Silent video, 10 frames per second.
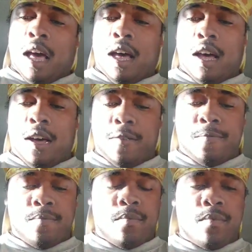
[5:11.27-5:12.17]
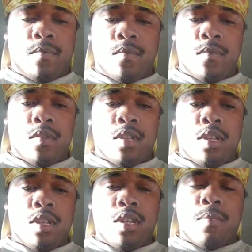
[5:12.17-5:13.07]
Um,
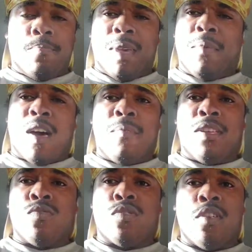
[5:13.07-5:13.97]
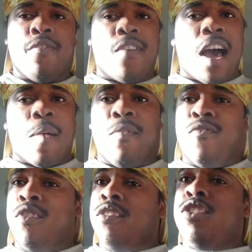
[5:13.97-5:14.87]
maybe I'll be 235
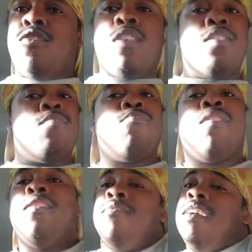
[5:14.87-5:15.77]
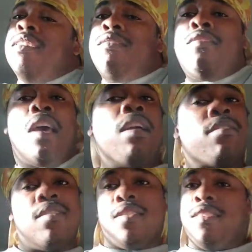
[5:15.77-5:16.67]
before you know it. Boy, you're looking
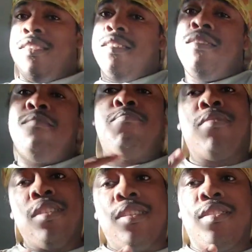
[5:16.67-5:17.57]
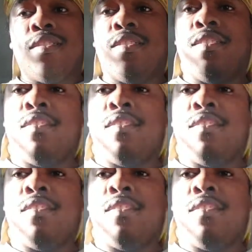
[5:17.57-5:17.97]
sexy. Peace.